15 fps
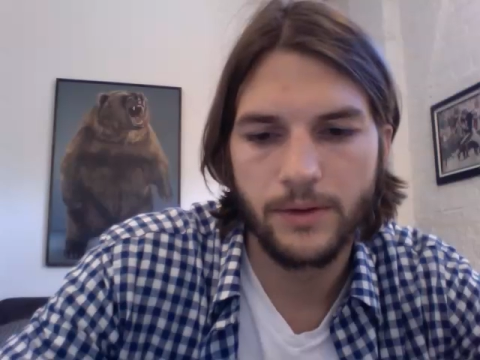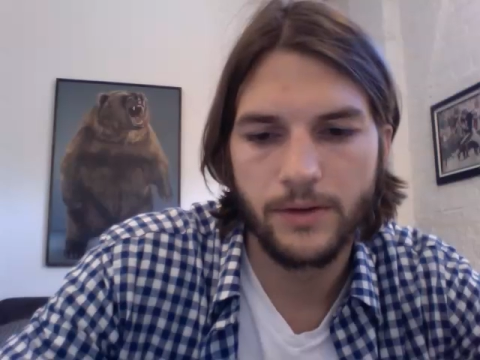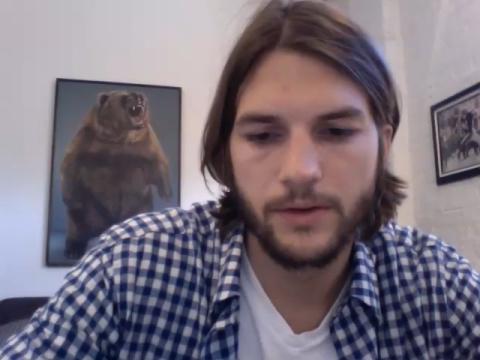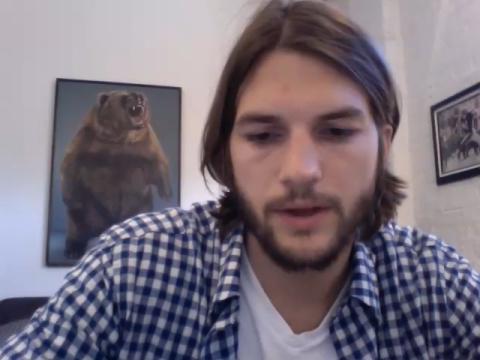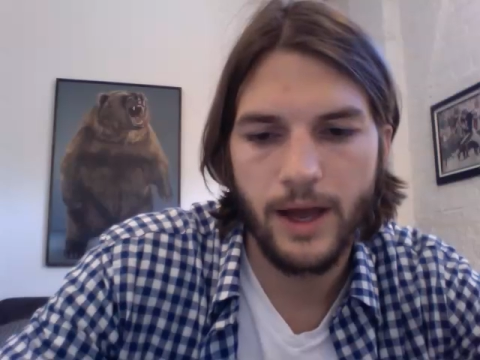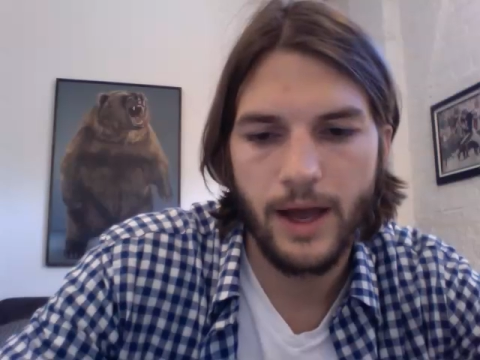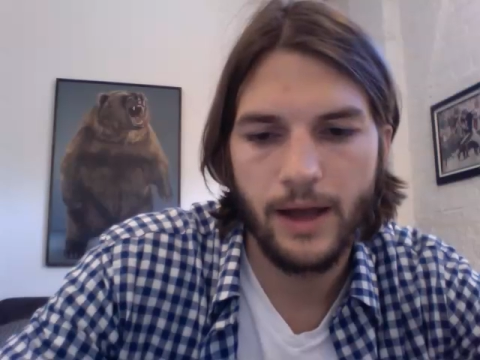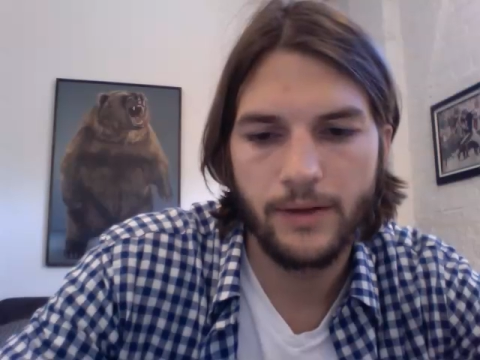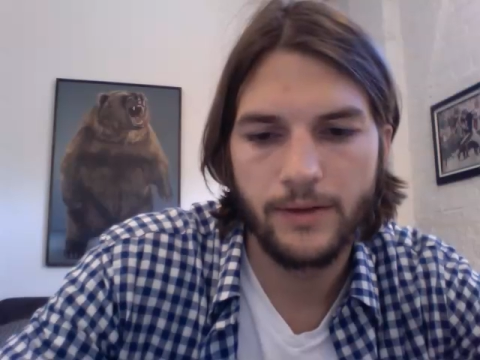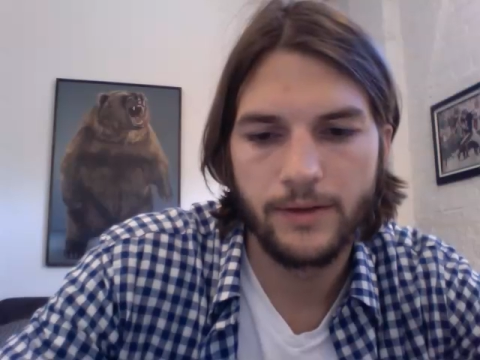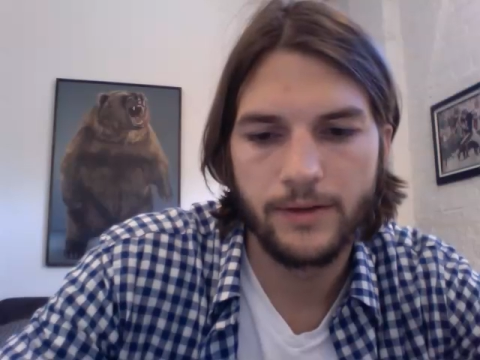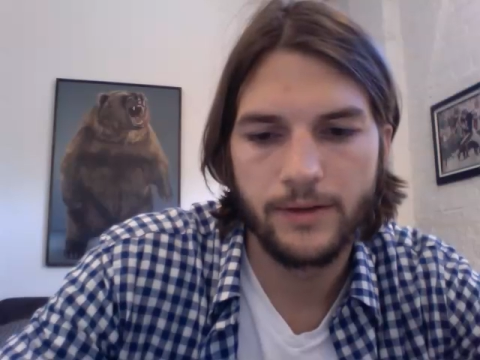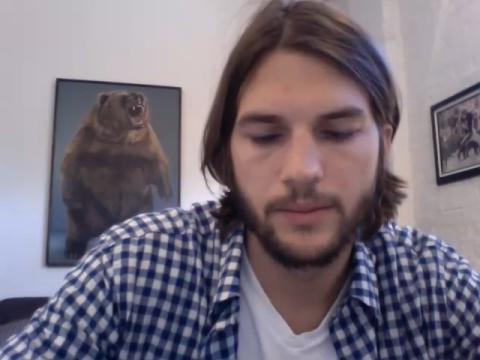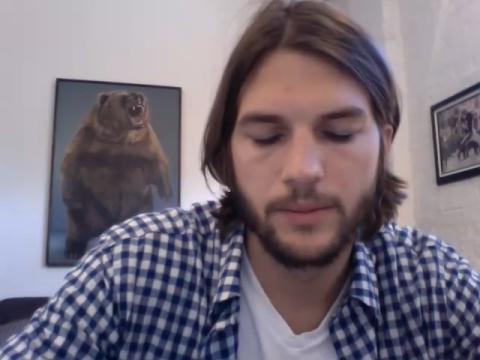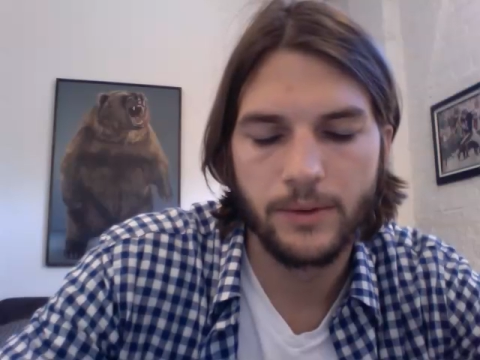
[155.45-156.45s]
there's the @
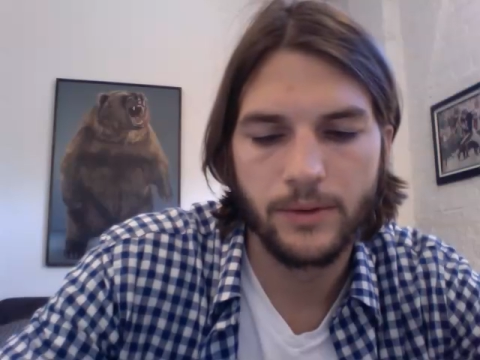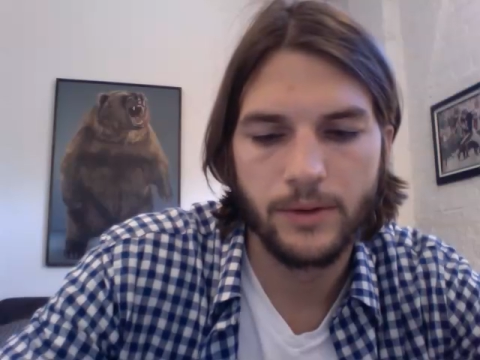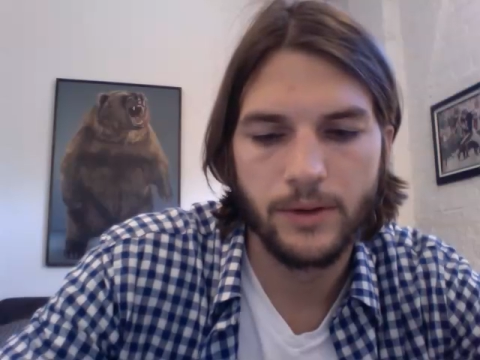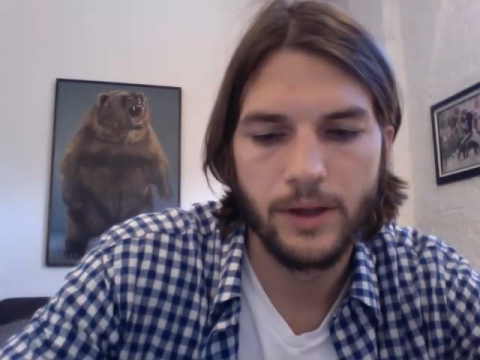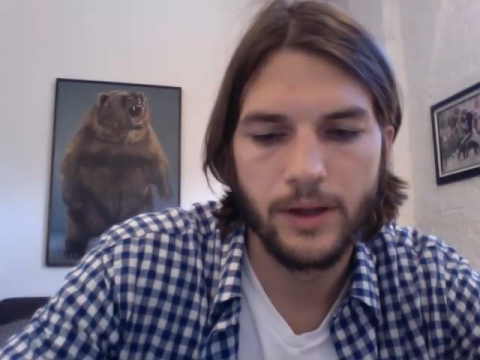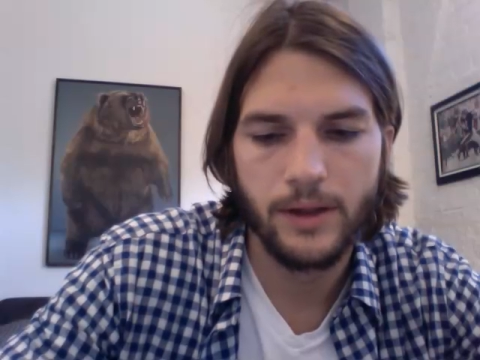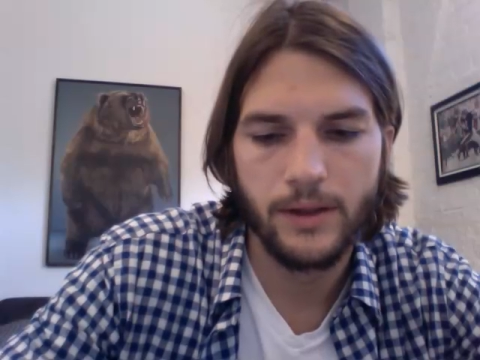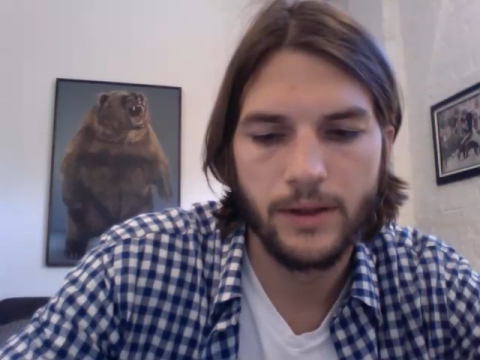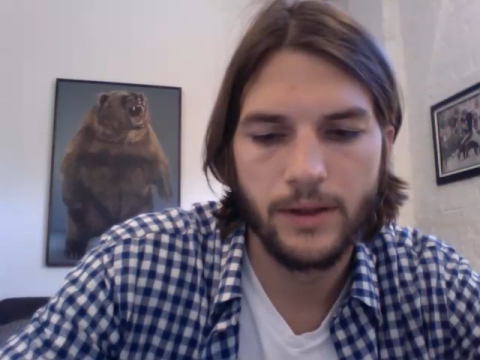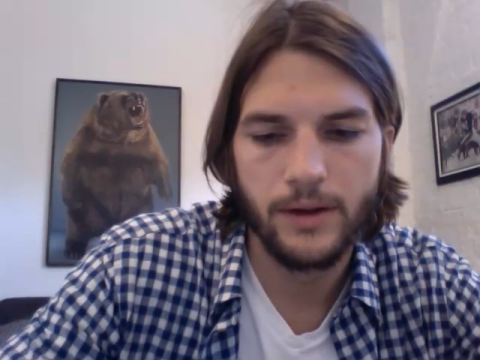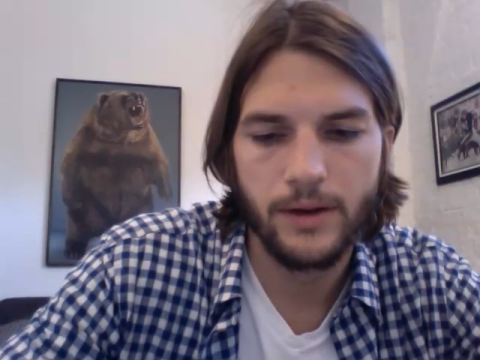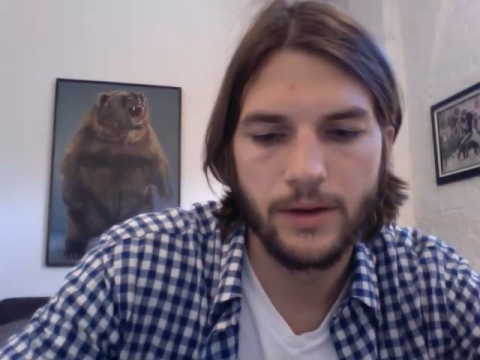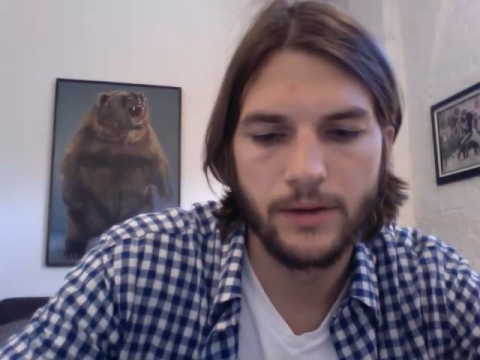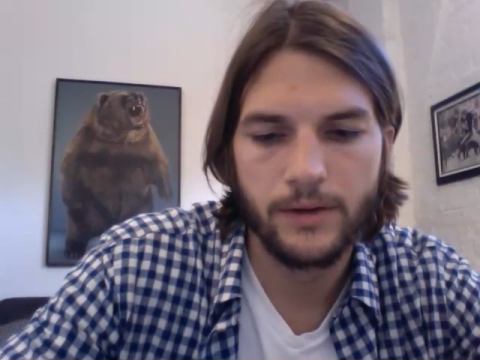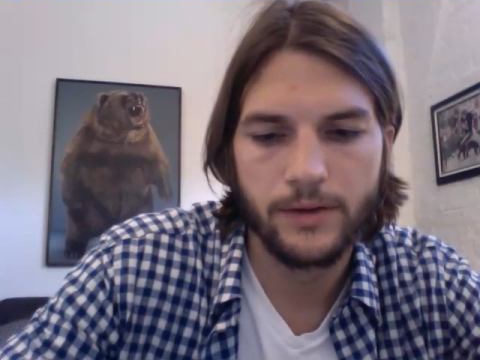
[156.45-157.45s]
symbol, and
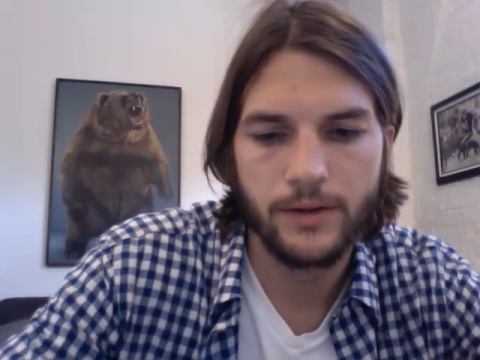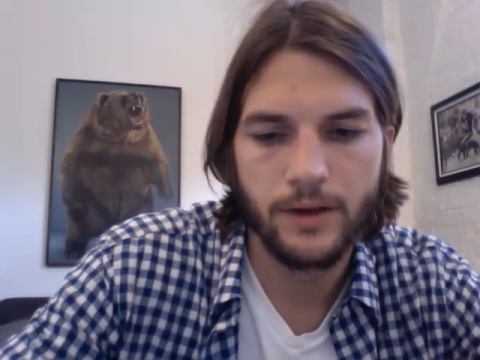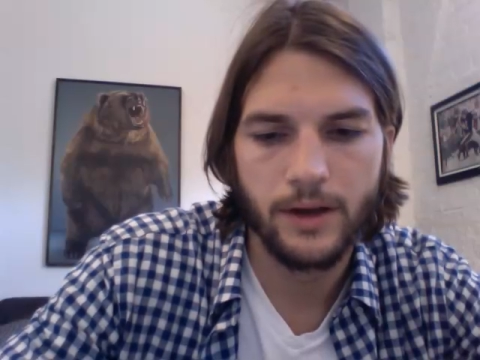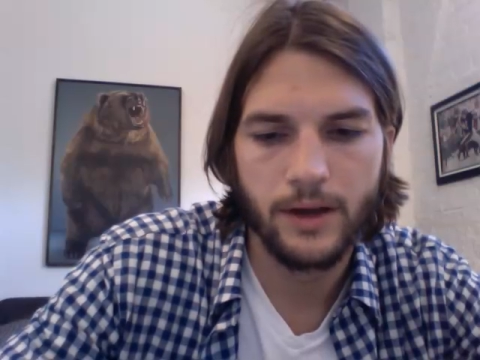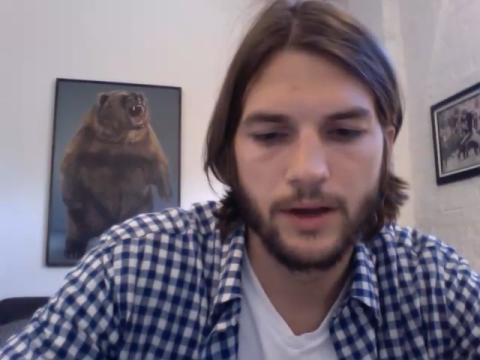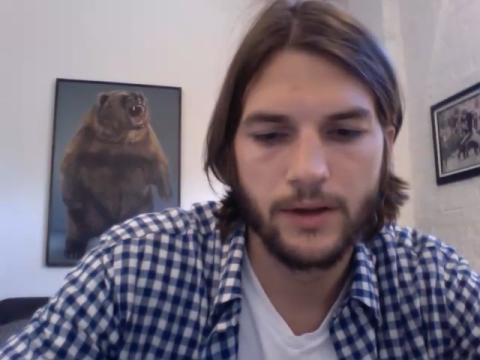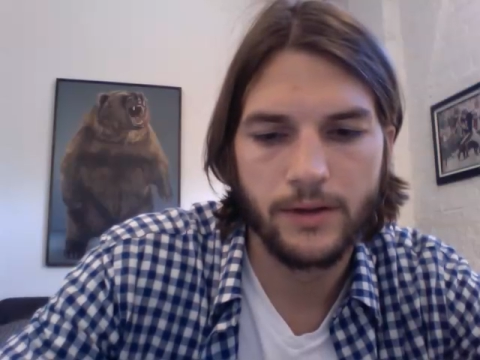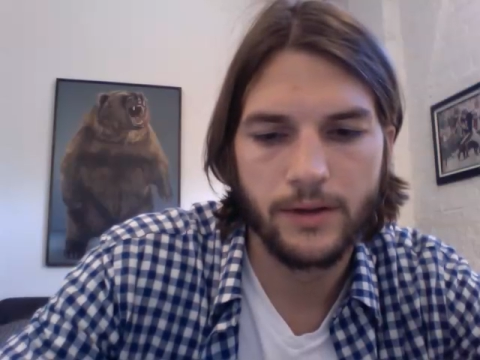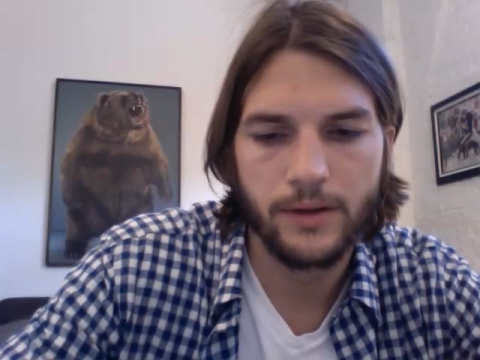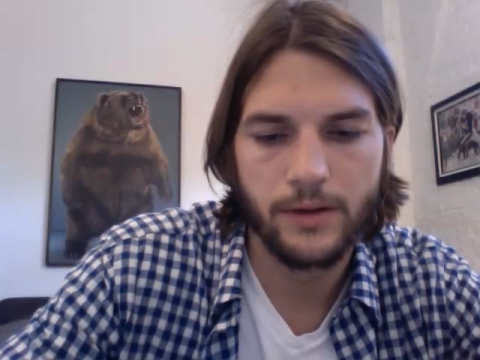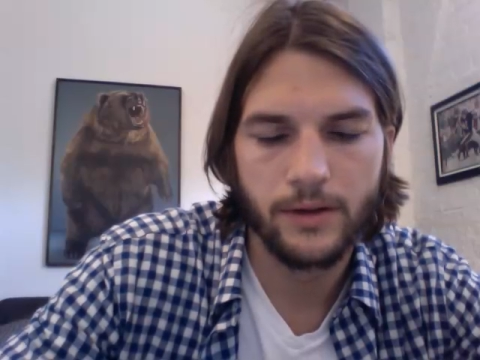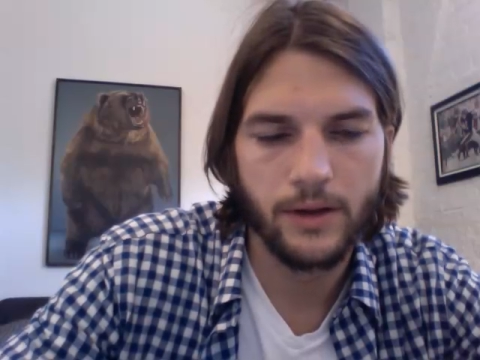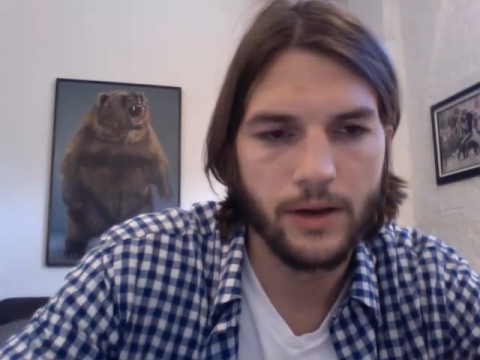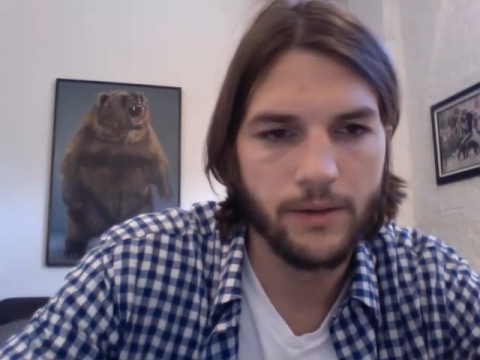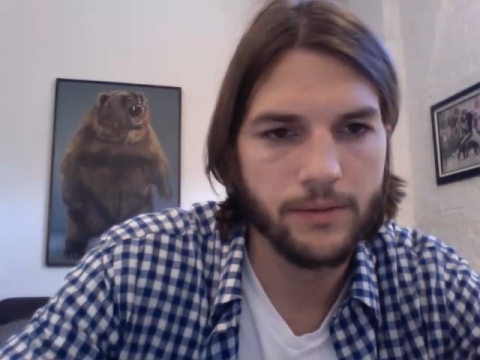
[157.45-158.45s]
there's a
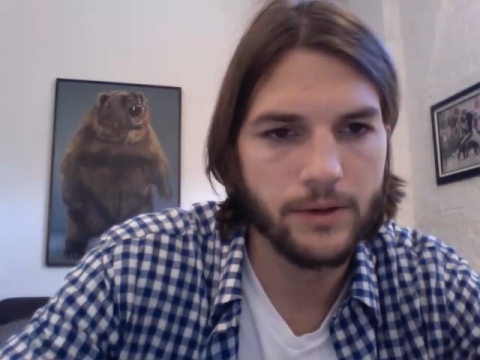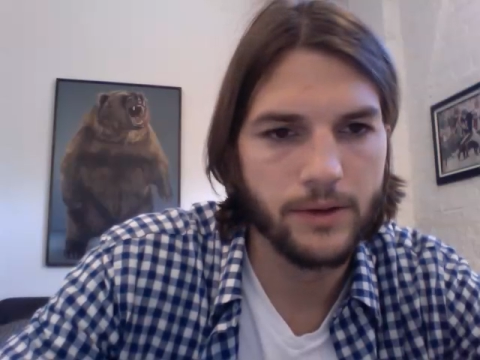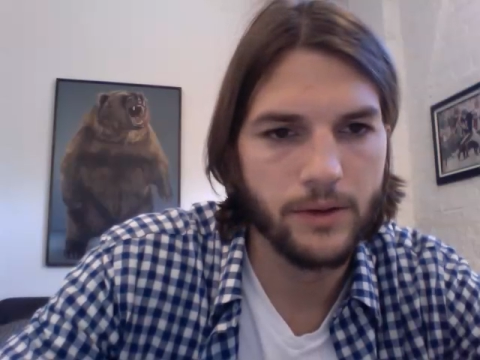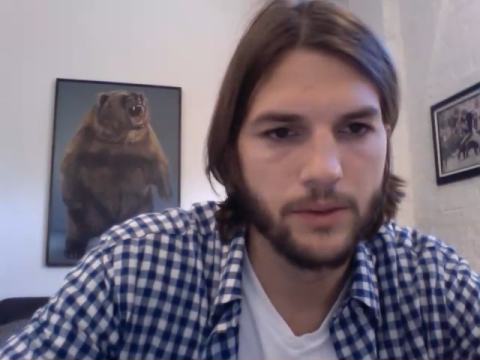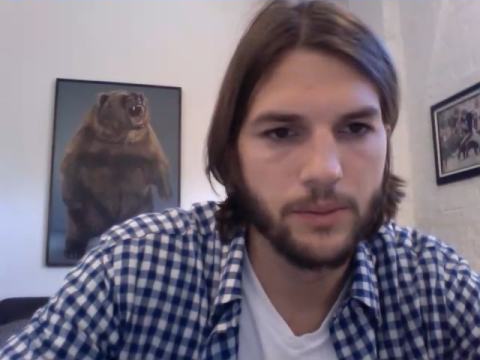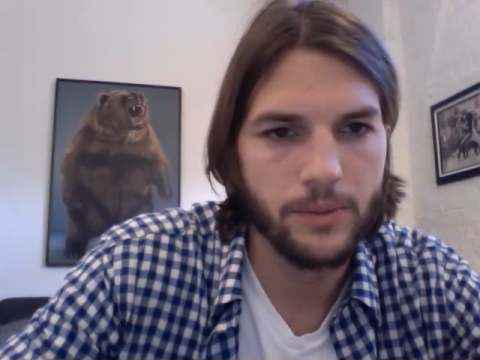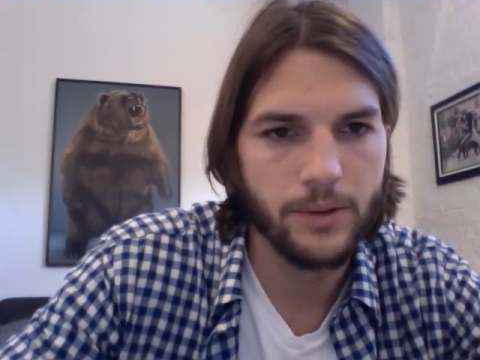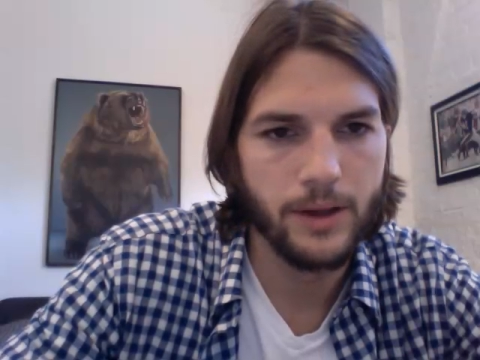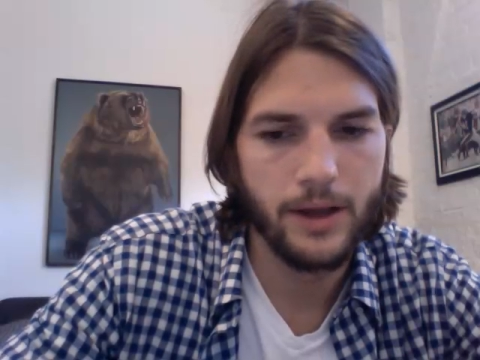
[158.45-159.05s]
little envelope